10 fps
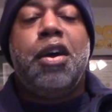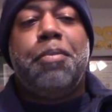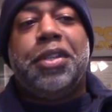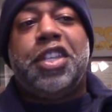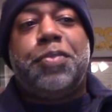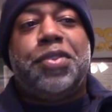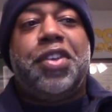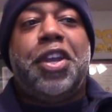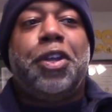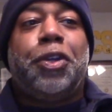But this
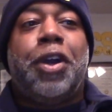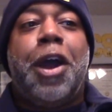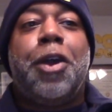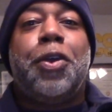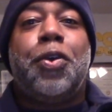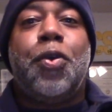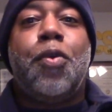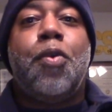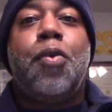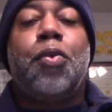particular
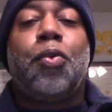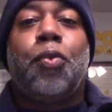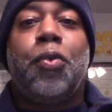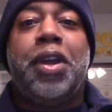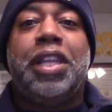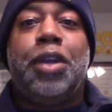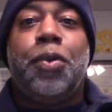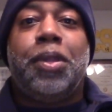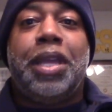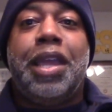article
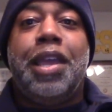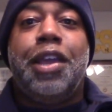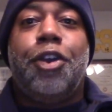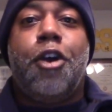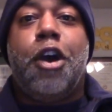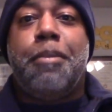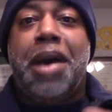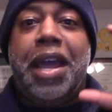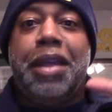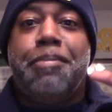really caught
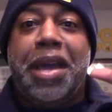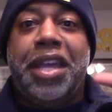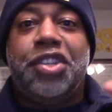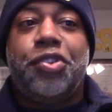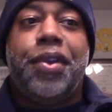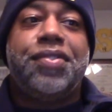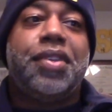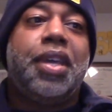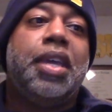my interest.